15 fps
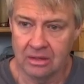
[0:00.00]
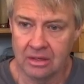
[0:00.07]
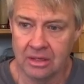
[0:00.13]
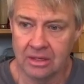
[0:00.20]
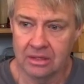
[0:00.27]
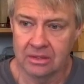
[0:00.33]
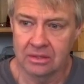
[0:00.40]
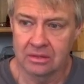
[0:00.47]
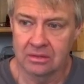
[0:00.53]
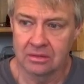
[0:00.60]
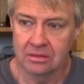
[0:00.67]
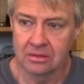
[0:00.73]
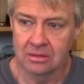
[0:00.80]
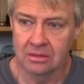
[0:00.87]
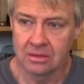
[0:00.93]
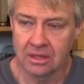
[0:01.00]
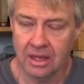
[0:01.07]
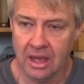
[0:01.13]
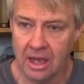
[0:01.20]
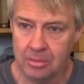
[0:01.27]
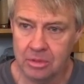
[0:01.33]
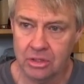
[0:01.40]
It
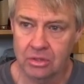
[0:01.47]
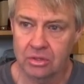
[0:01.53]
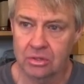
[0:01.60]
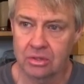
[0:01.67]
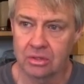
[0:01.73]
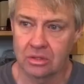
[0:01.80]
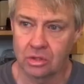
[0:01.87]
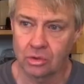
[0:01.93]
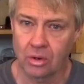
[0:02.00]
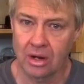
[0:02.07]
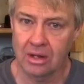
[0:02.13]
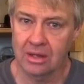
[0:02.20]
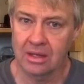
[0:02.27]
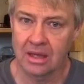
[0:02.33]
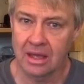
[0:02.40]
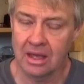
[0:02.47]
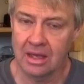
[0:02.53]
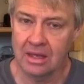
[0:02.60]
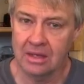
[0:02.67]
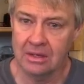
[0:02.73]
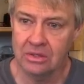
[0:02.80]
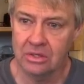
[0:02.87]
captures the trailing
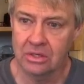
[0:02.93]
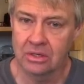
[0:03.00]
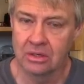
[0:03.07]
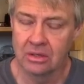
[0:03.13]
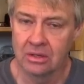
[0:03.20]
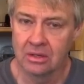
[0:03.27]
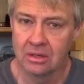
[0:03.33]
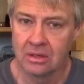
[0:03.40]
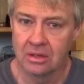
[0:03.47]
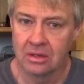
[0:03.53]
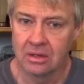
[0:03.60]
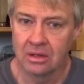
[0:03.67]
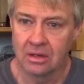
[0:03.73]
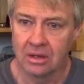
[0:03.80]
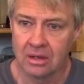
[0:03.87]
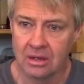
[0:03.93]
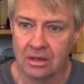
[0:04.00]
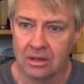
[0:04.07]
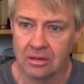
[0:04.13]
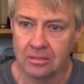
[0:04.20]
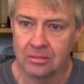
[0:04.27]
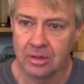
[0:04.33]
edge
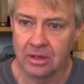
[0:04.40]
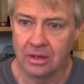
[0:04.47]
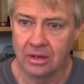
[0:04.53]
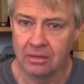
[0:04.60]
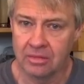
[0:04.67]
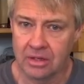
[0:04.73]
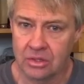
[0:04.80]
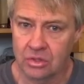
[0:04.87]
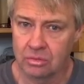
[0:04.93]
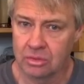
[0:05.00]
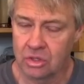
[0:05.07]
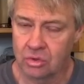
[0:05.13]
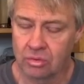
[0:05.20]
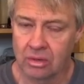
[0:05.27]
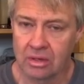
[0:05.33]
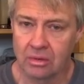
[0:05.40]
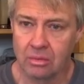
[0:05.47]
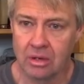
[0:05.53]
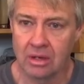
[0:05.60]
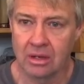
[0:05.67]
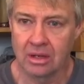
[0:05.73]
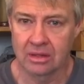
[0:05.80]
um, of instruments really
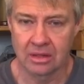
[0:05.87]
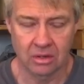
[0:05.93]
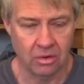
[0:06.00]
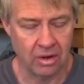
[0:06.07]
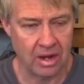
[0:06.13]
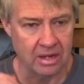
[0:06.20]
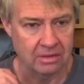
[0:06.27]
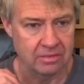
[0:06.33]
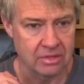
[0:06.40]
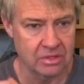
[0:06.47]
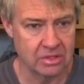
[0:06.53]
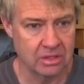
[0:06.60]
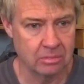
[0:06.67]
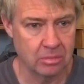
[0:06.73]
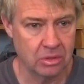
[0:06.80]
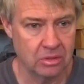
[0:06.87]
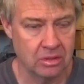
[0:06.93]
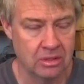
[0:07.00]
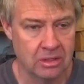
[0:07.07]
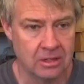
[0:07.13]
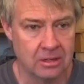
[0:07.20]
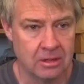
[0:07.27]
well, like the crack of a
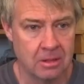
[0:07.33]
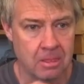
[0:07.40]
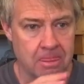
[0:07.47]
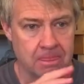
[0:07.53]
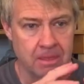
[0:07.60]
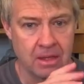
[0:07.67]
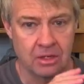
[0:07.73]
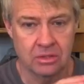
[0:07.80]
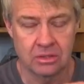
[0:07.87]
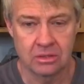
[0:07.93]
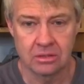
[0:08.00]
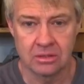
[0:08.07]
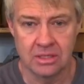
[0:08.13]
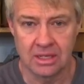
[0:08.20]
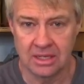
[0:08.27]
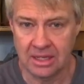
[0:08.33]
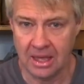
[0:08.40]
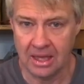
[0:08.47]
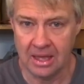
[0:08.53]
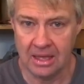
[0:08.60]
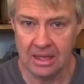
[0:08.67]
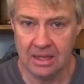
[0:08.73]
cymbal, that
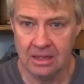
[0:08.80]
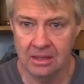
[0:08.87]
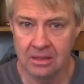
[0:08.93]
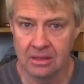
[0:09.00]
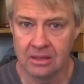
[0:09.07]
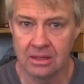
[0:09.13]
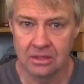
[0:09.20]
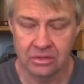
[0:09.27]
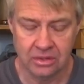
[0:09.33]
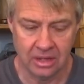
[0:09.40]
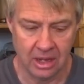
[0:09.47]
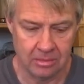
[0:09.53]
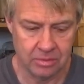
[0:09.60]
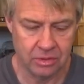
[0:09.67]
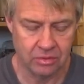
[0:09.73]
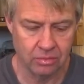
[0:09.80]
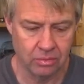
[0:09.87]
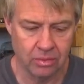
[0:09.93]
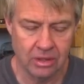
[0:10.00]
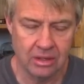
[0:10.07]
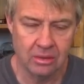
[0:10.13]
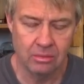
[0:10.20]
decay is captured
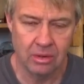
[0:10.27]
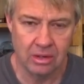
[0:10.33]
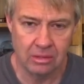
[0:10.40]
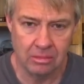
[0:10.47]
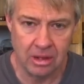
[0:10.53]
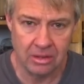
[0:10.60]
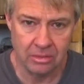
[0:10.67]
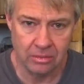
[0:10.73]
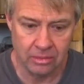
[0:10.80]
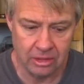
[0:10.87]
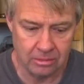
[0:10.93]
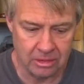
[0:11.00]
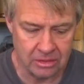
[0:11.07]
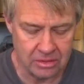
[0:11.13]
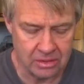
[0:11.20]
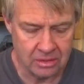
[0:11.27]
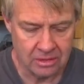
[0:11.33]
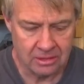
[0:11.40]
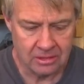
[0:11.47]
really well by the ribbons.